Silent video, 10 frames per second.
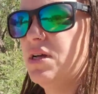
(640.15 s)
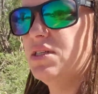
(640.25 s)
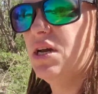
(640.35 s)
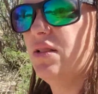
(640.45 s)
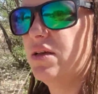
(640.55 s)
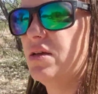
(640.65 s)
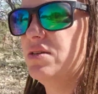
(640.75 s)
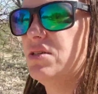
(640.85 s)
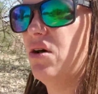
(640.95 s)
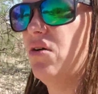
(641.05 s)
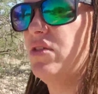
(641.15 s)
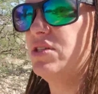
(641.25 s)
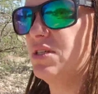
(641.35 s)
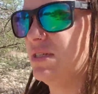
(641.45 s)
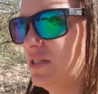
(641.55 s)
telling us, oh,
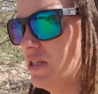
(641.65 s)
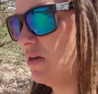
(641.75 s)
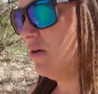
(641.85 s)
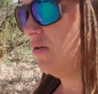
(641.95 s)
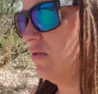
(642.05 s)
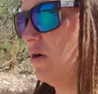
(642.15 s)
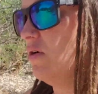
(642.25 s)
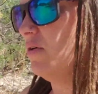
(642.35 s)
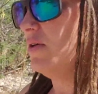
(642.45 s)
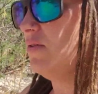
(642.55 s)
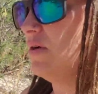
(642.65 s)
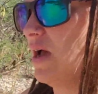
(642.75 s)
this isn't to code. Oh, you